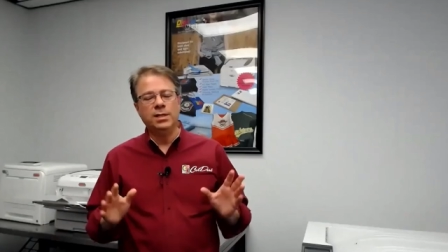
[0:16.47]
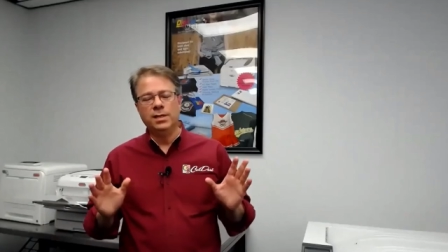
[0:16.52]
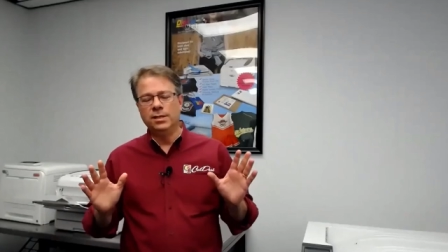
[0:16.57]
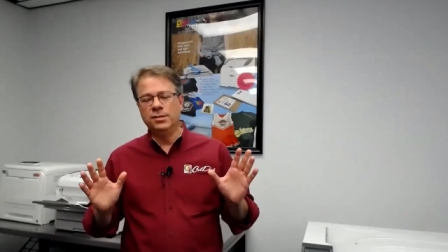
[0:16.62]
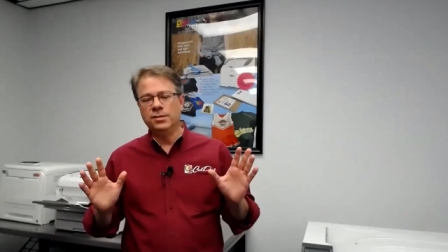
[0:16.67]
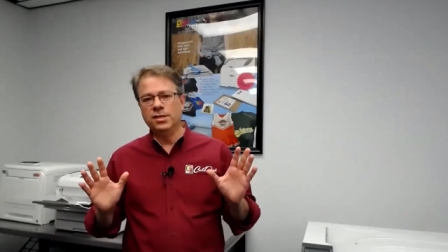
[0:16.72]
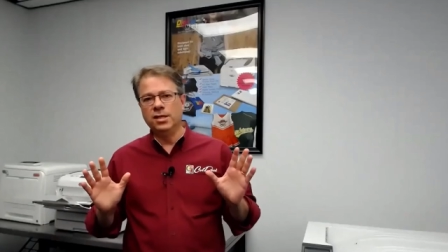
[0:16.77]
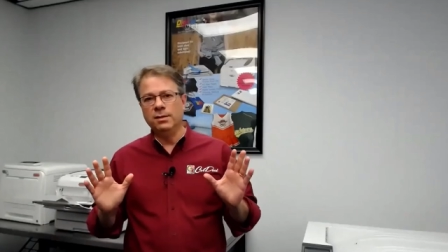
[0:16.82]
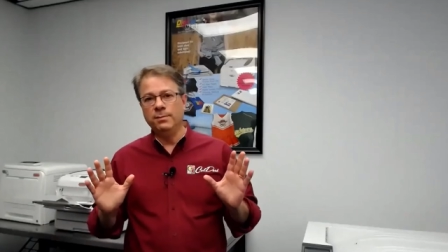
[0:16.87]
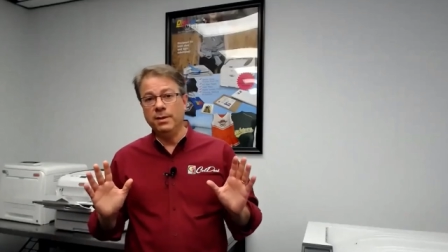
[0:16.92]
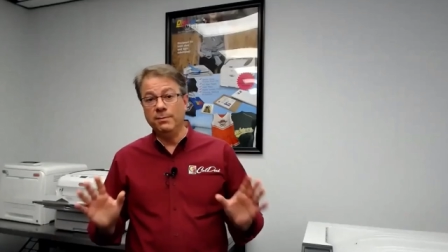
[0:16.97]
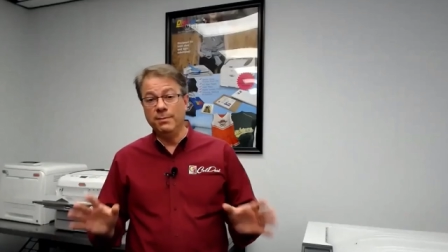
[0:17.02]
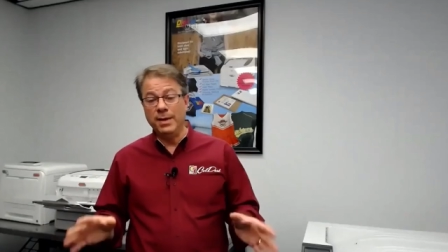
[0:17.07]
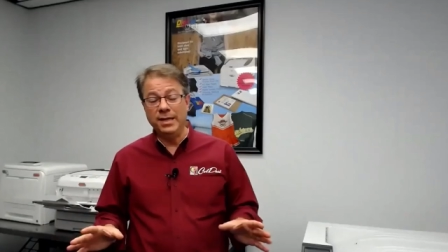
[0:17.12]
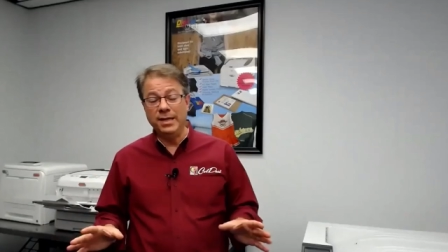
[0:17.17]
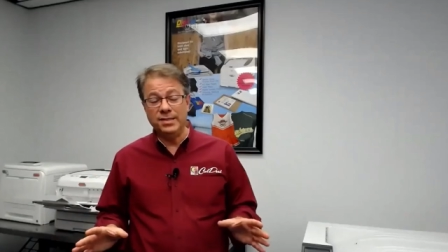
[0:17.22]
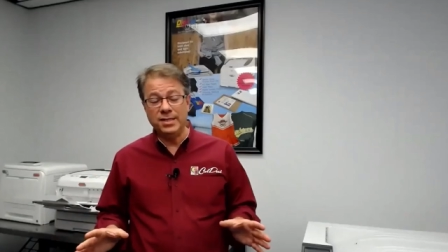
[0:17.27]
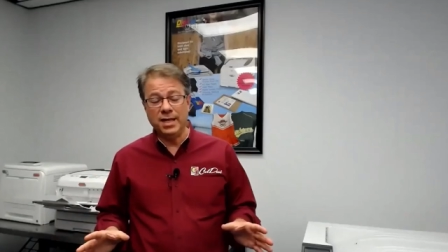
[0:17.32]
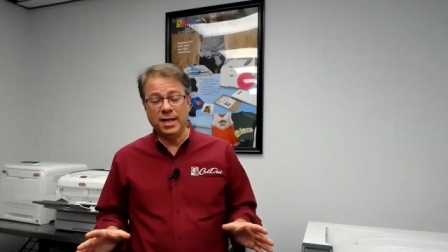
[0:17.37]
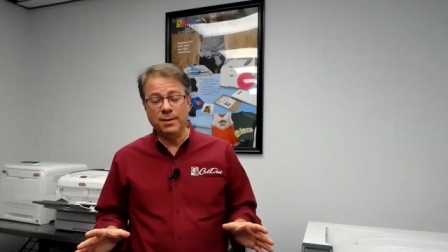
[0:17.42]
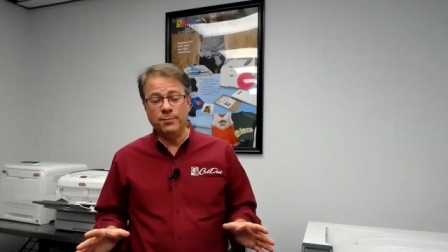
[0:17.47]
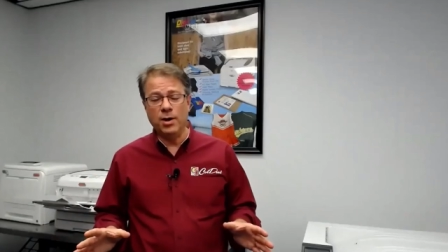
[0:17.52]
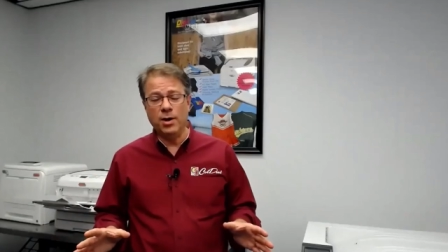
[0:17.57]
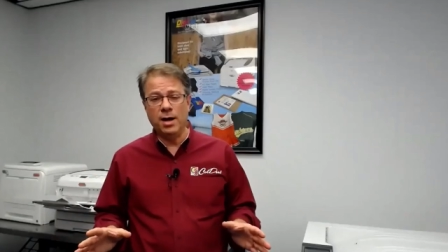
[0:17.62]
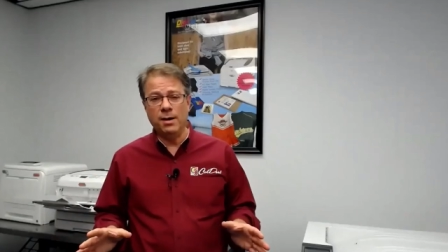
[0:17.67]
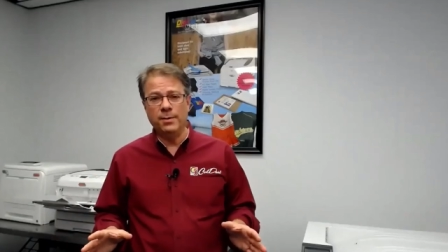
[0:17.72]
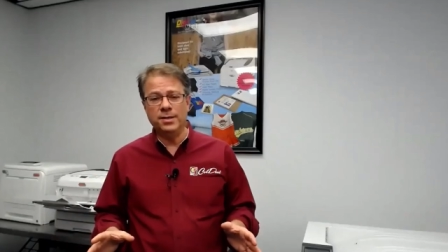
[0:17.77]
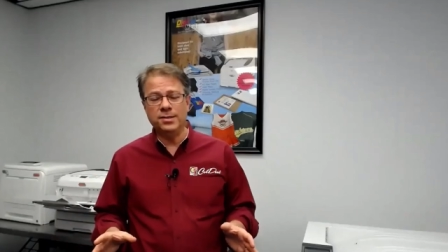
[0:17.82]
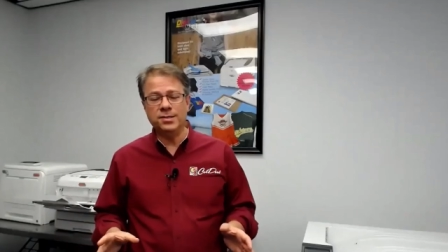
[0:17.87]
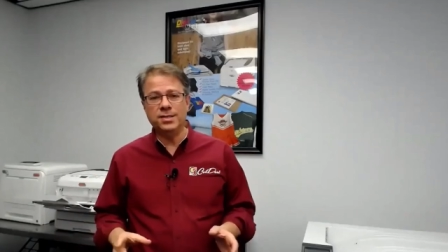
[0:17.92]
It's gonna be amazing, I
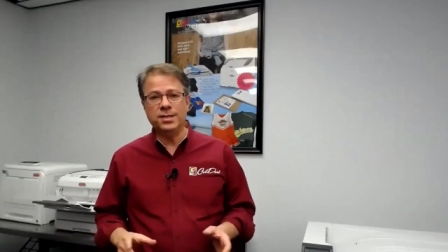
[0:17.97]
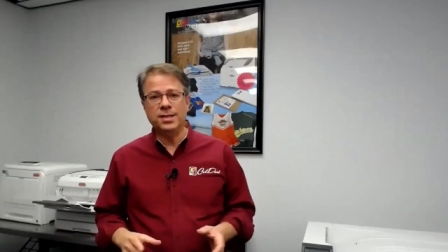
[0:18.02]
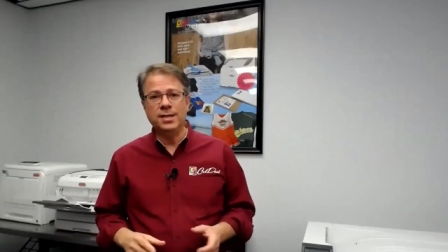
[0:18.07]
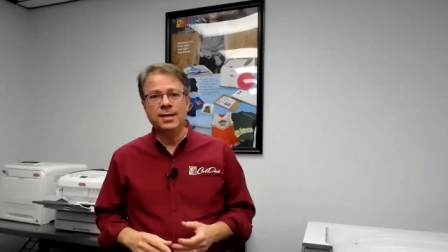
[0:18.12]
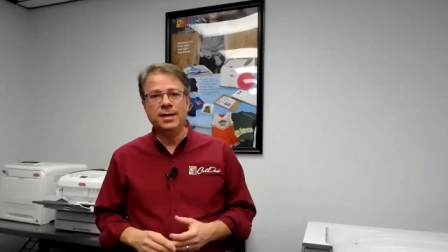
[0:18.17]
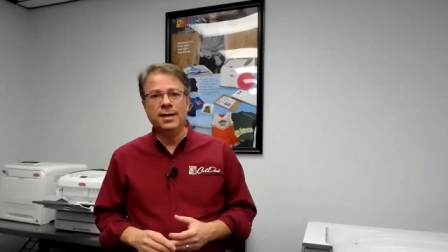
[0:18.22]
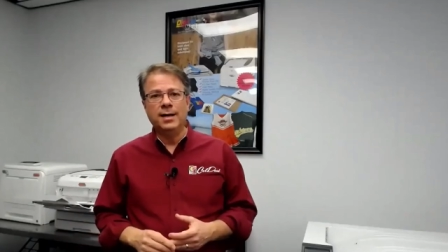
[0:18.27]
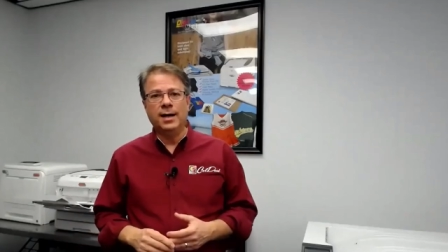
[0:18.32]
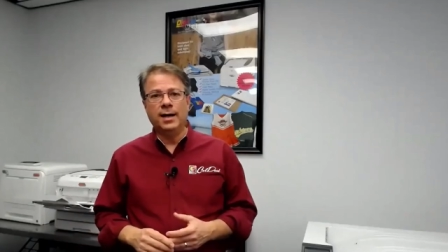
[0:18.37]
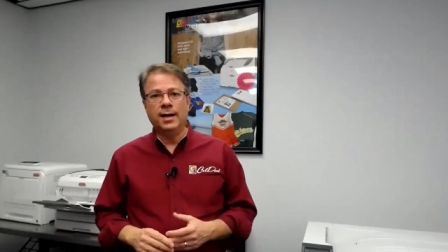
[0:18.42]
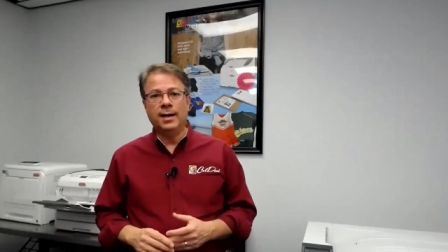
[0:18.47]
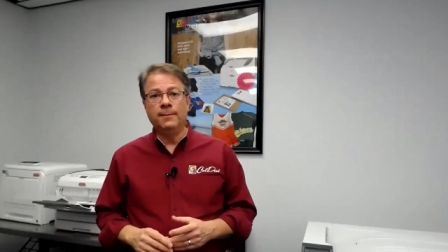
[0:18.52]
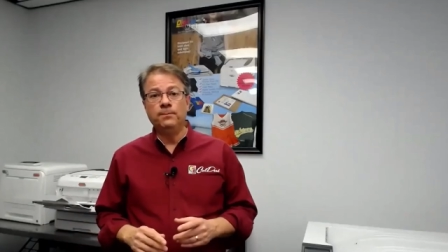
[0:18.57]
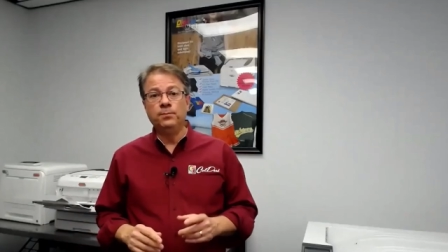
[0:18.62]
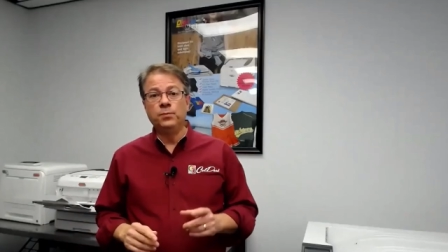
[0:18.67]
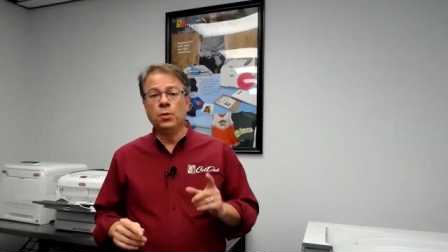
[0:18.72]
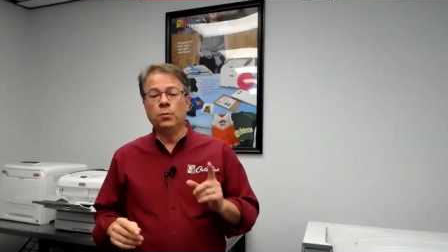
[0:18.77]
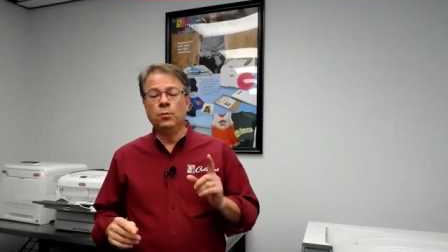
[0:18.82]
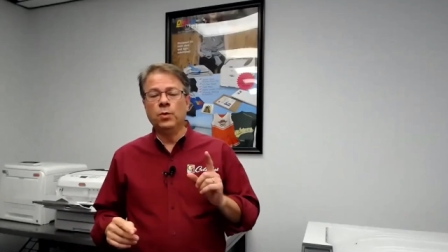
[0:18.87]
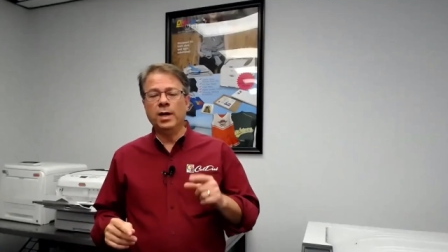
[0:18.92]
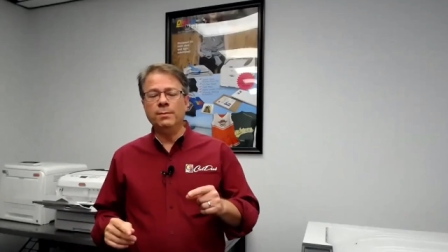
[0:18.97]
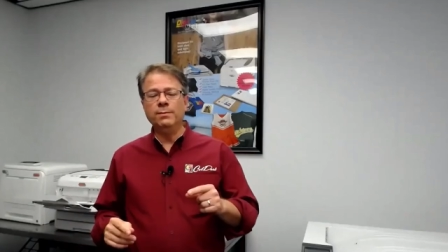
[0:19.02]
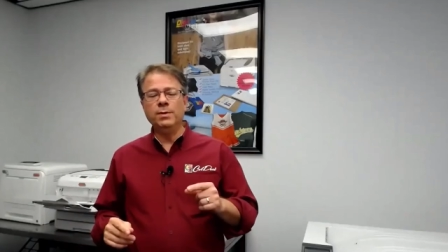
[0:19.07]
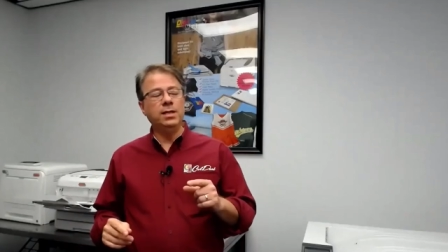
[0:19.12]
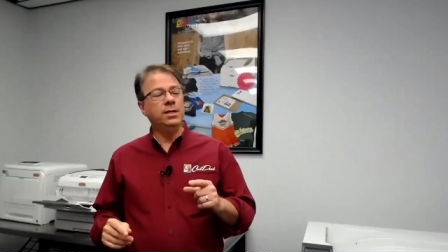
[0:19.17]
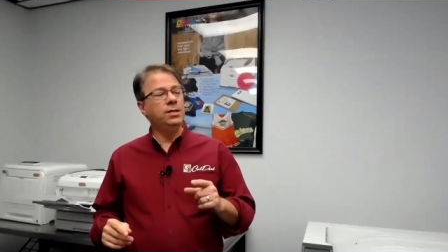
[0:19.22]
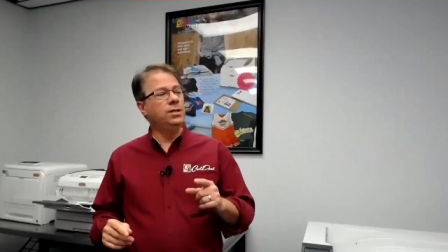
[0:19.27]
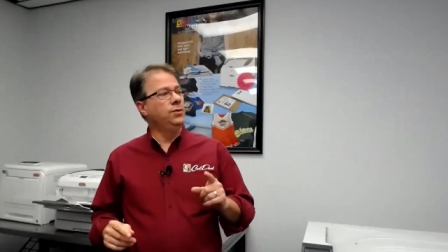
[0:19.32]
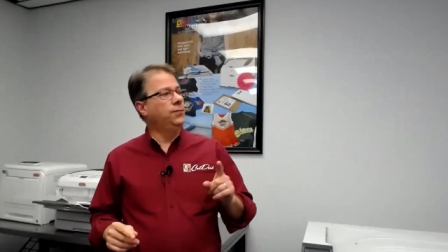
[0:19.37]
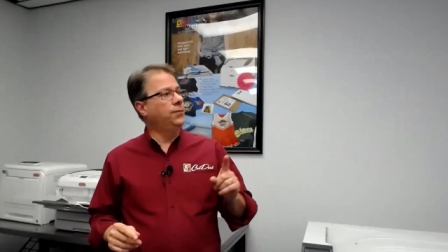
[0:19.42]
promise. Um, what I'm
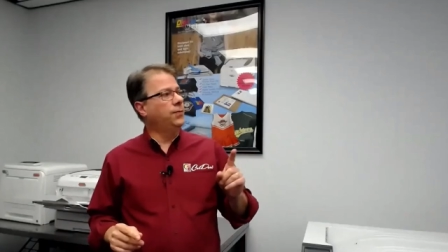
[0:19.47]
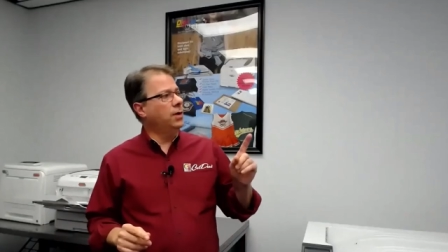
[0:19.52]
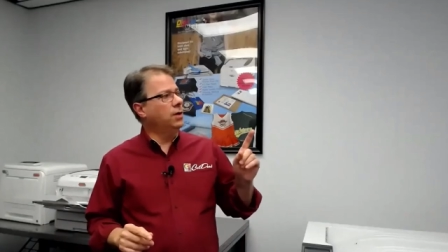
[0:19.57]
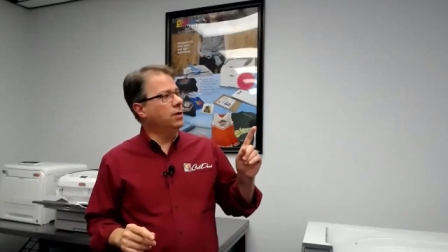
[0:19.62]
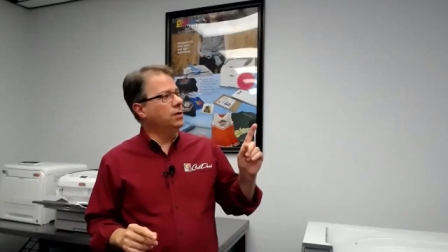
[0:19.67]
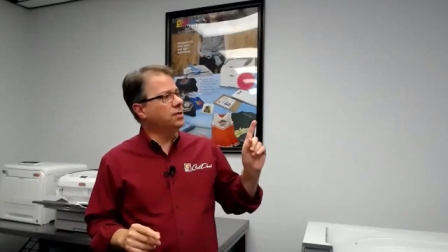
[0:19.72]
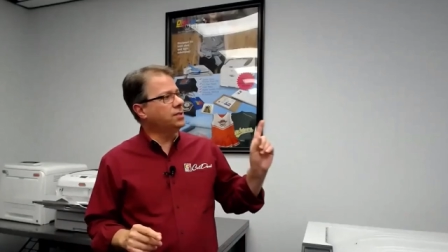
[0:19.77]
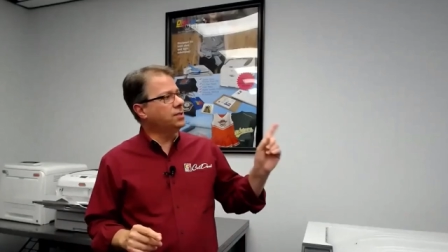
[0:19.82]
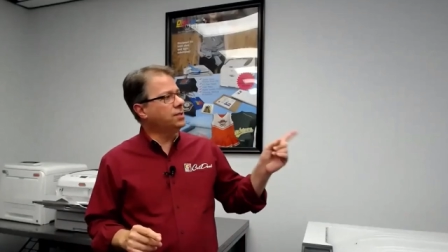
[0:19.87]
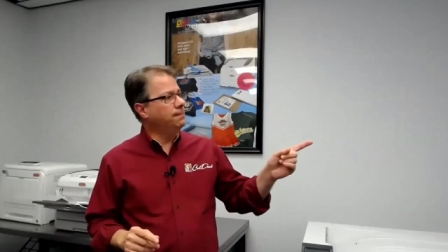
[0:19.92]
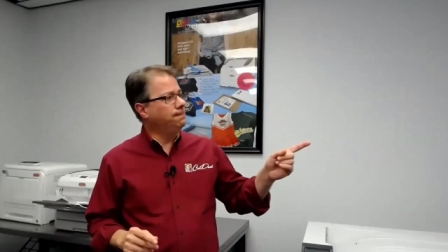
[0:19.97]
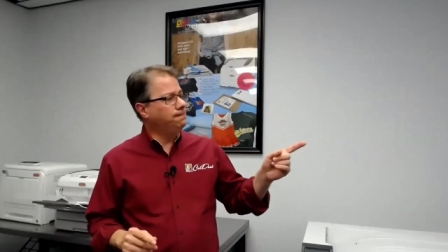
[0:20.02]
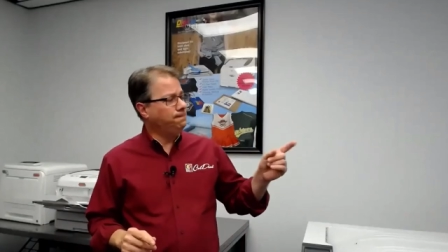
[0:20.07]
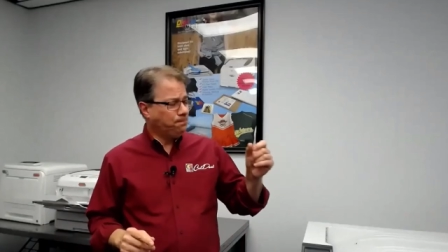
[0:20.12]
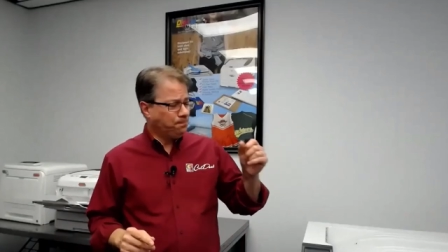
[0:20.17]
gonna do first,